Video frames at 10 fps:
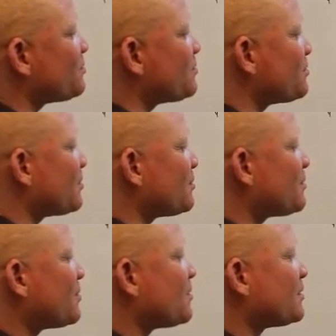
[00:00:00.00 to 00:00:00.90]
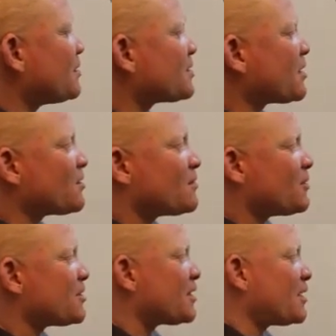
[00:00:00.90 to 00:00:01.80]
to the second
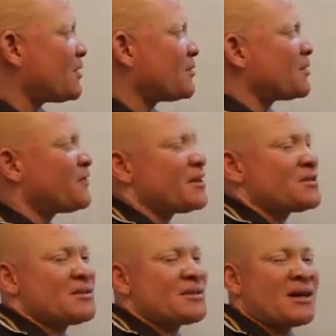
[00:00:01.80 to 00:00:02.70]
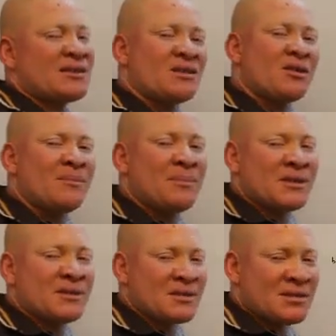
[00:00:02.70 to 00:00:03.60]
budget line, we refer to it as the
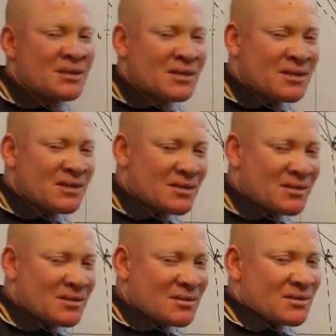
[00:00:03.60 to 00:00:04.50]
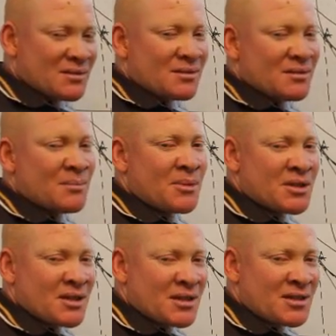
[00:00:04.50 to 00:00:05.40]
compensated
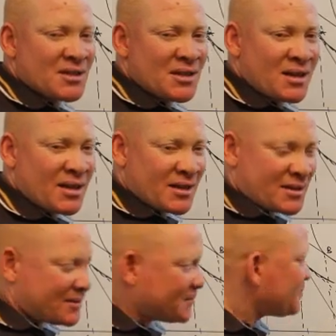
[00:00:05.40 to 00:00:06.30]
budget line.